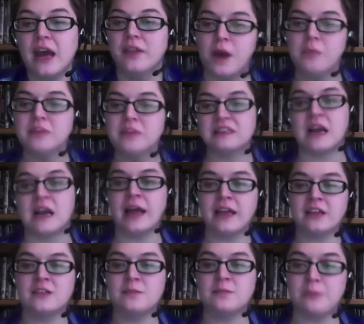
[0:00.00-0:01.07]
promise that
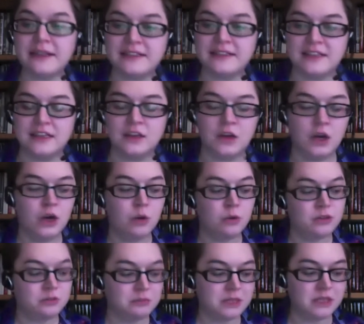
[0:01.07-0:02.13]
I expected
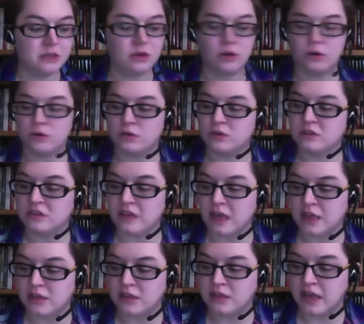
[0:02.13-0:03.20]
was Mean Girls
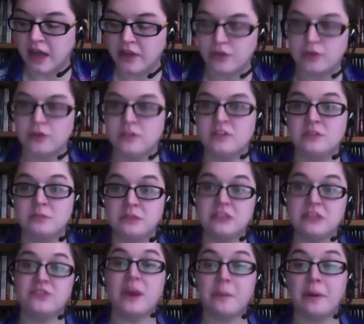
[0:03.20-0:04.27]
and Heathers meets
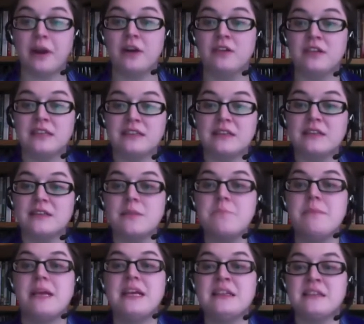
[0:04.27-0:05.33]
vampires. That sounds
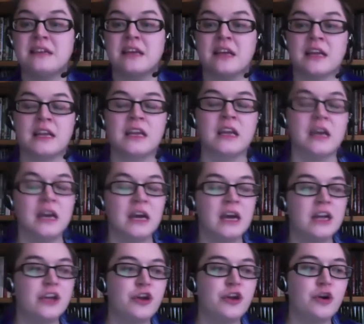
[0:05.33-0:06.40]
amazing. And
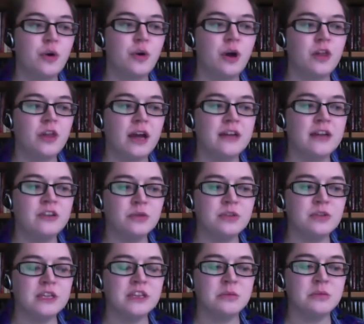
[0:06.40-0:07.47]
I don't
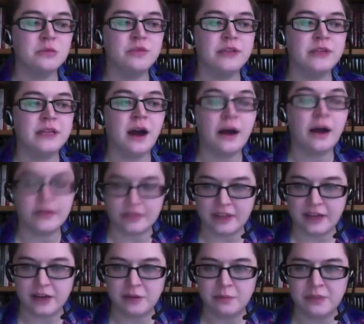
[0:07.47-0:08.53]
think the movie got
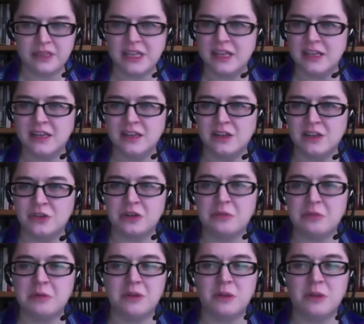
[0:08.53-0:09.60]
there, but then the
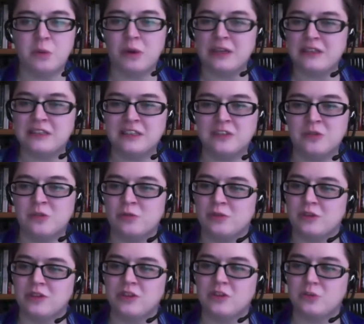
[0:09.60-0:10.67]
treatment by the Weinsteins was
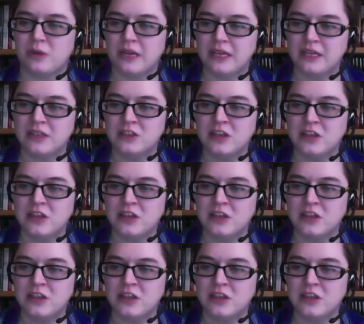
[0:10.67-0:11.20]
really strange,